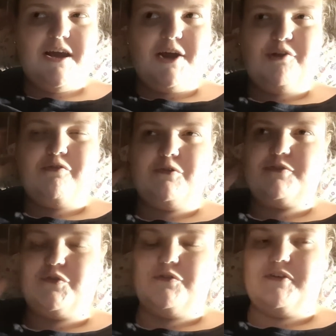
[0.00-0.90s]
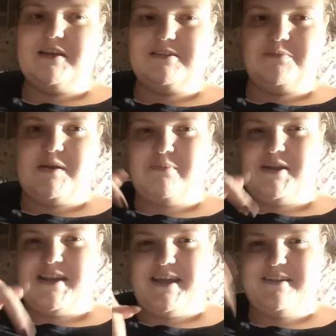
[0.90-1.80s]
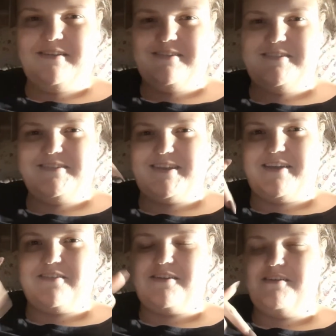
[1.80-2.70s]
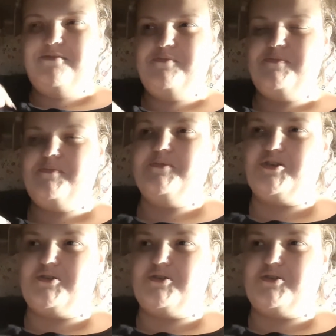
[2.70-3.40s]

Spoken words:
And I've always thought of it as me and my nan together, 2